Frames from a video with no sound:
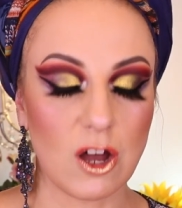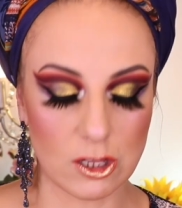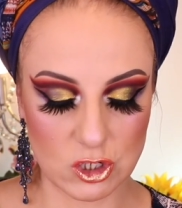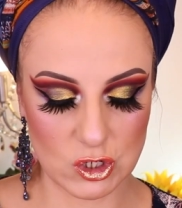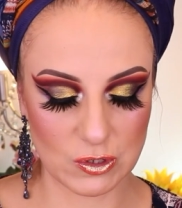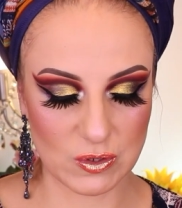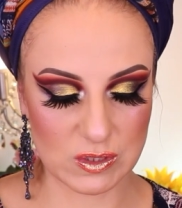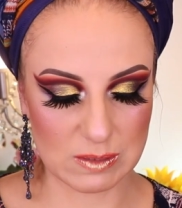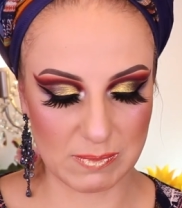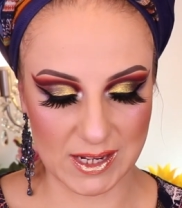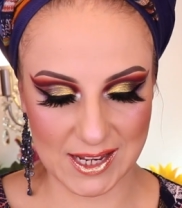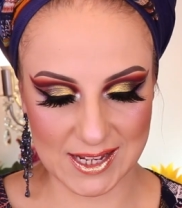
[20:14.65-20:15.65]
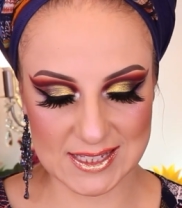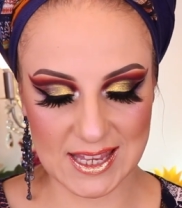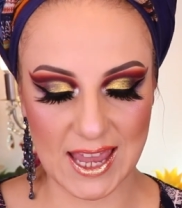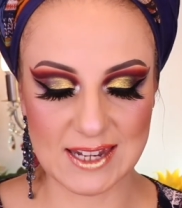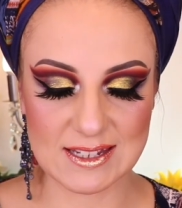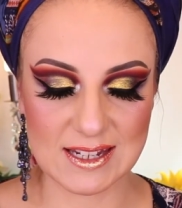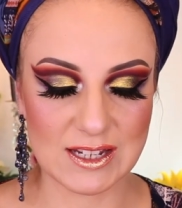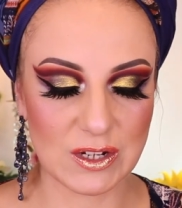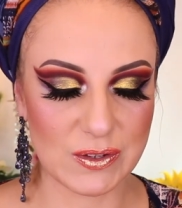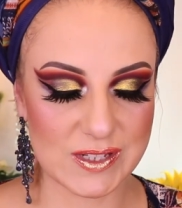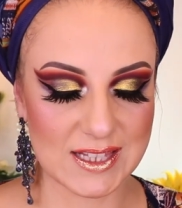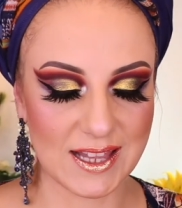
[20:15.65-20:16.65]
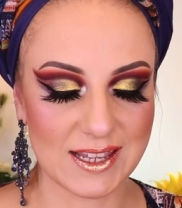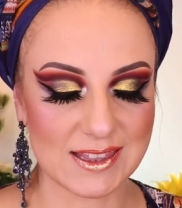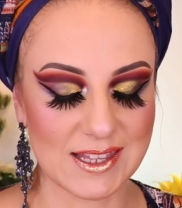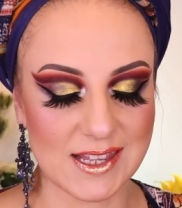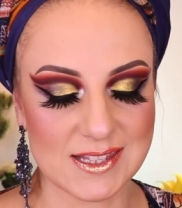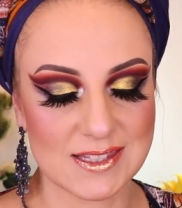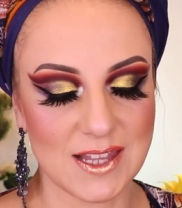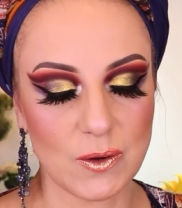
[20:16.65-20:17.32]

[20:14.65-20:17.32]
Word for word: Culture Cosmetics, and it looks like this.